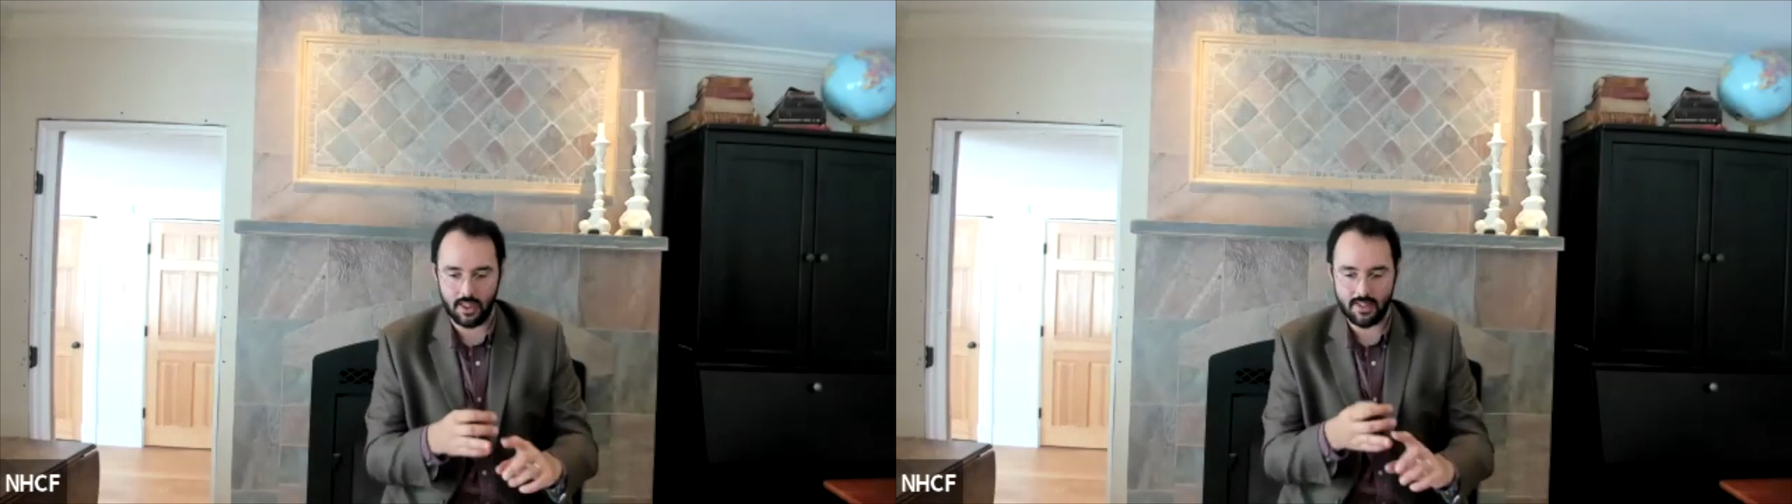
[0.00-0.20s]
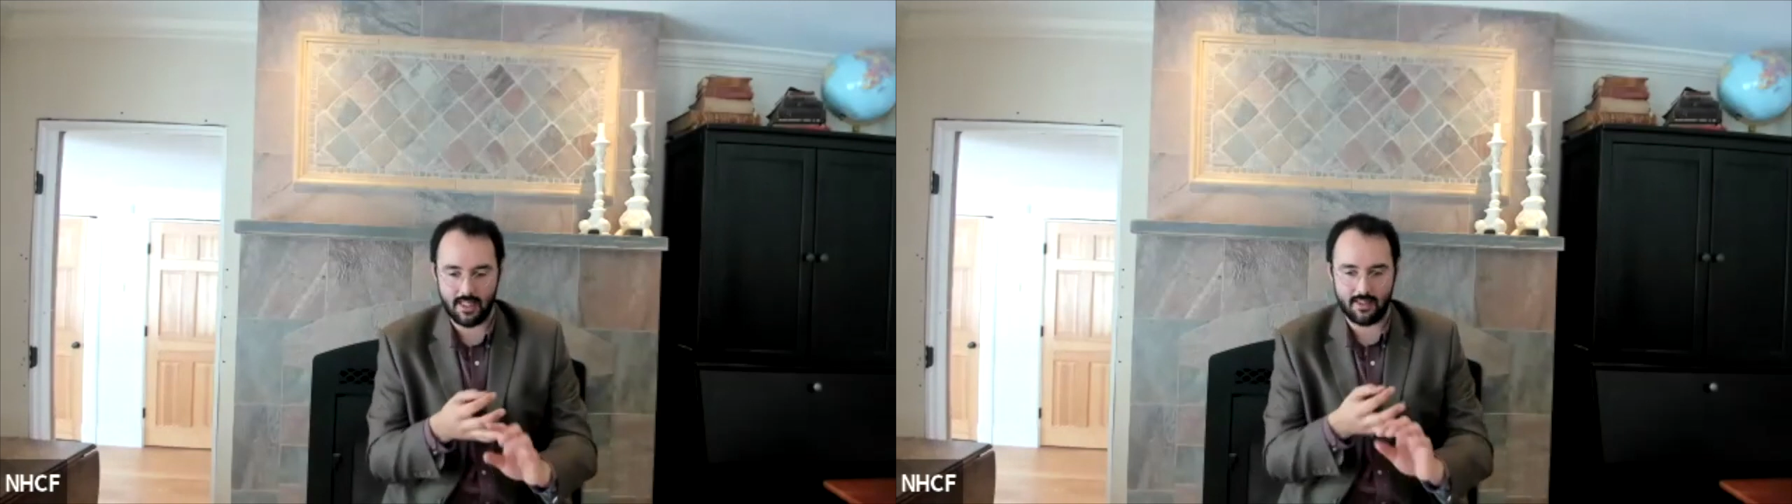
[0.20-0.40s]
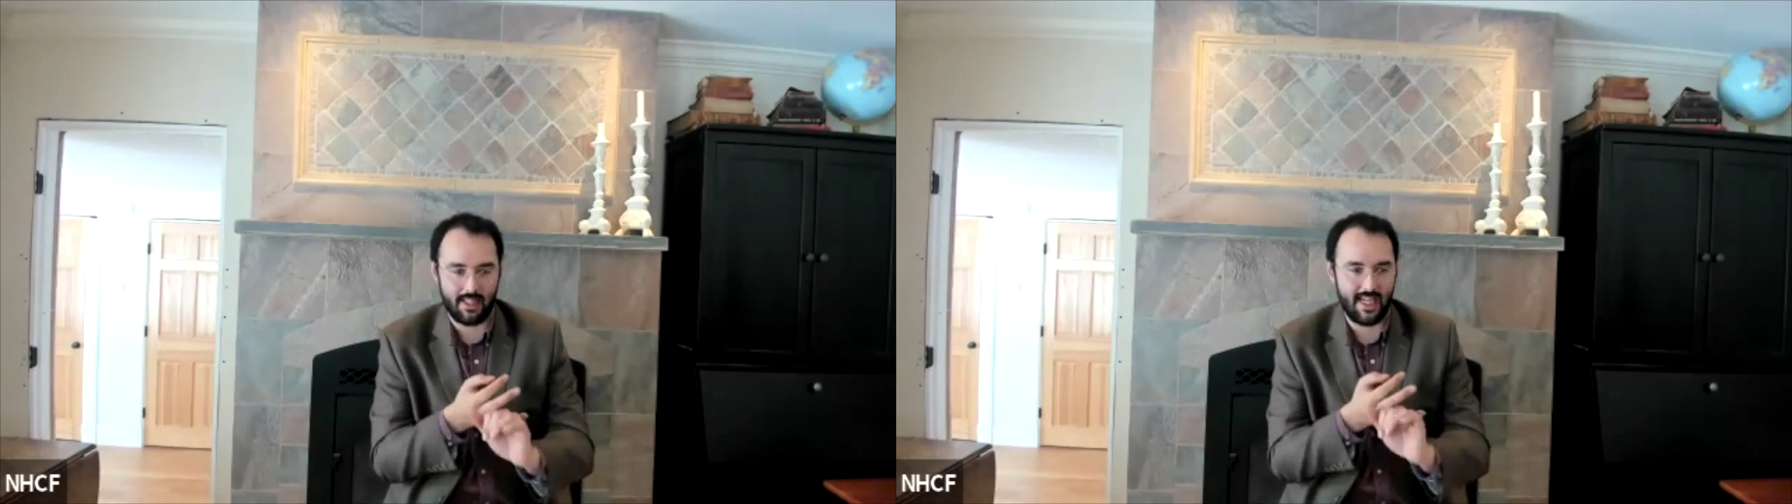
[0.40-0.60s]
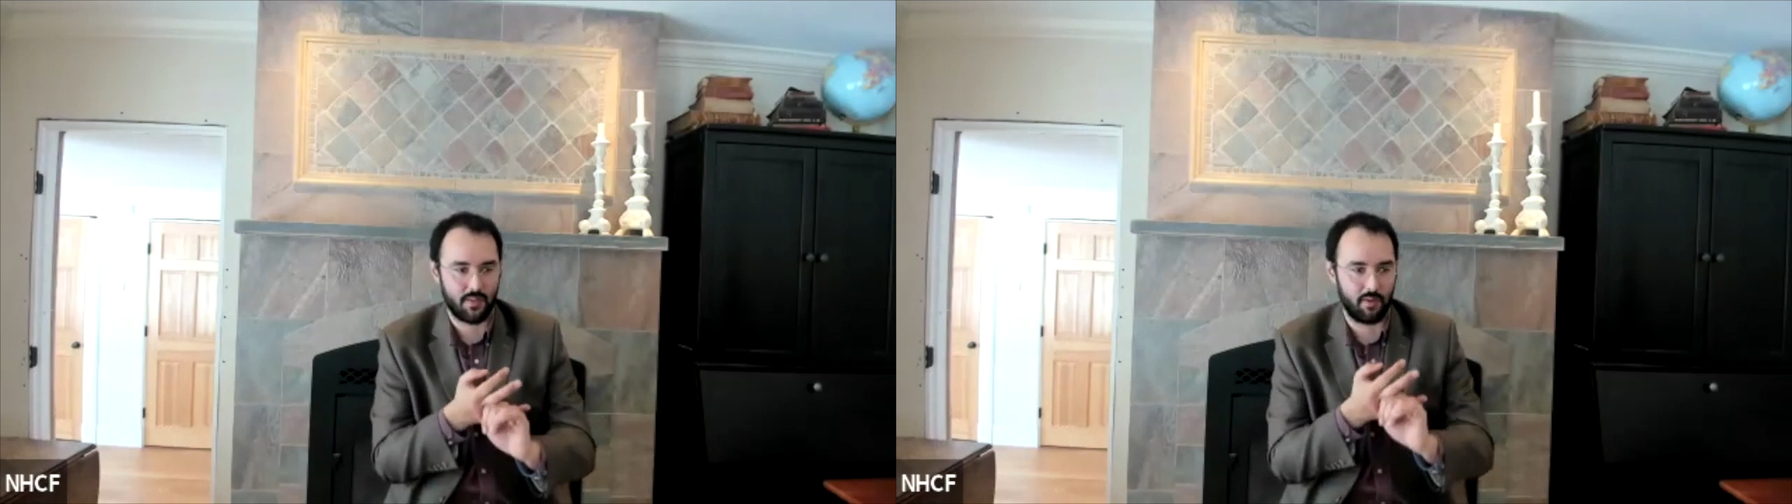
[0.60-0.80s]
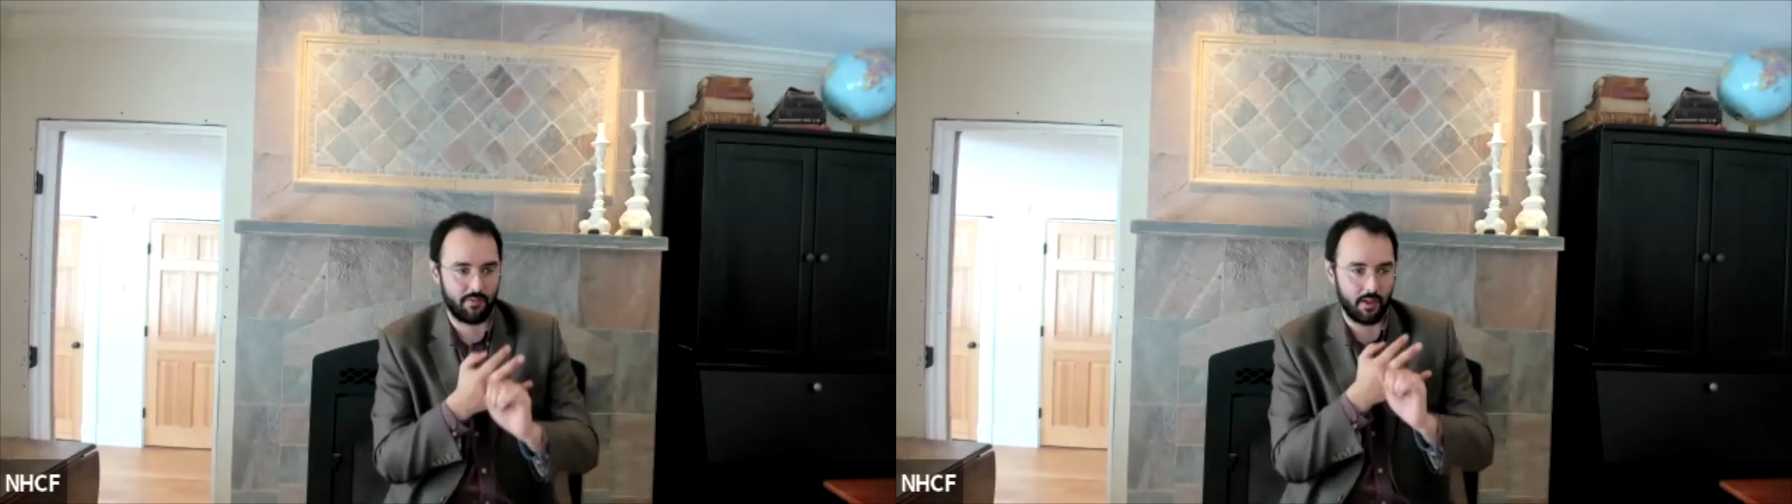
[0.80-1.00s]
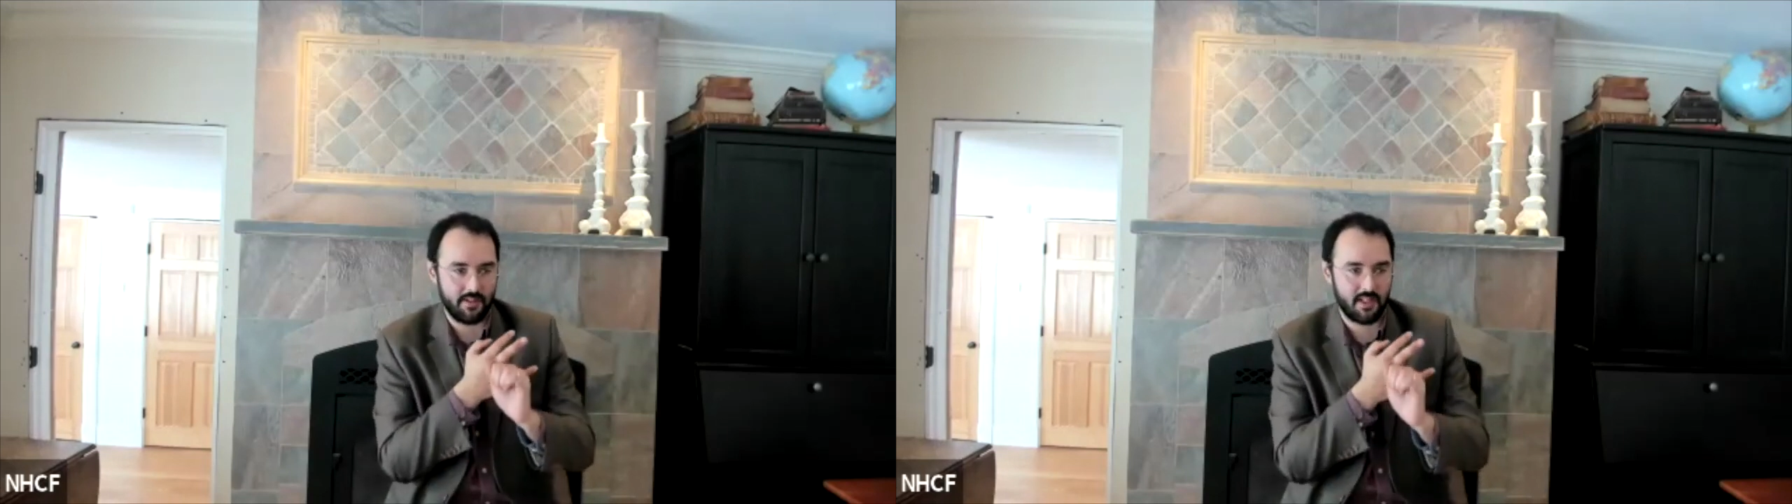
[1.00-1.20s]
let's take that last one first.